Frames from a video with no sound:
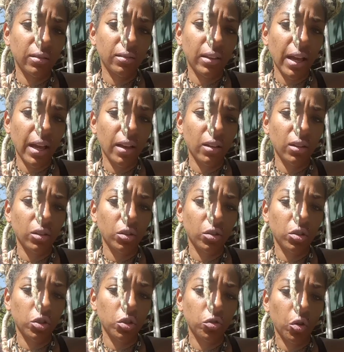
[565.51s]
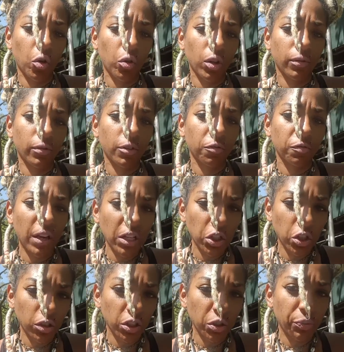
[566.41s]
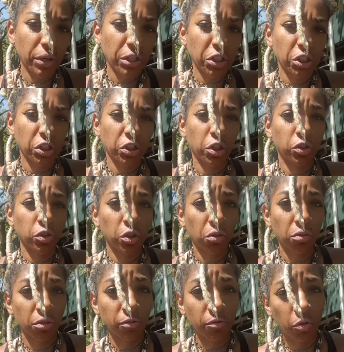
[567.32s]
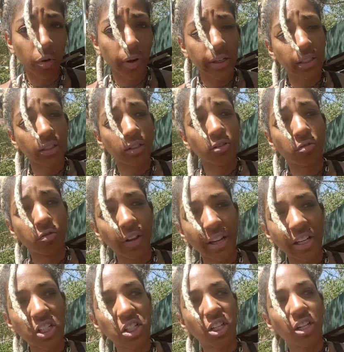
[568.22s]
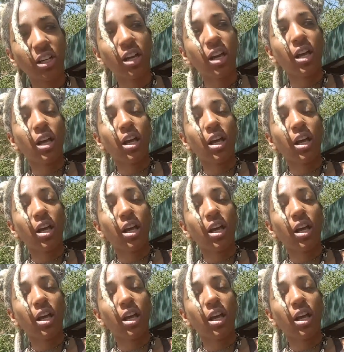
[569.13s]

that in control of her facial expressions, her tone of voice, inflection,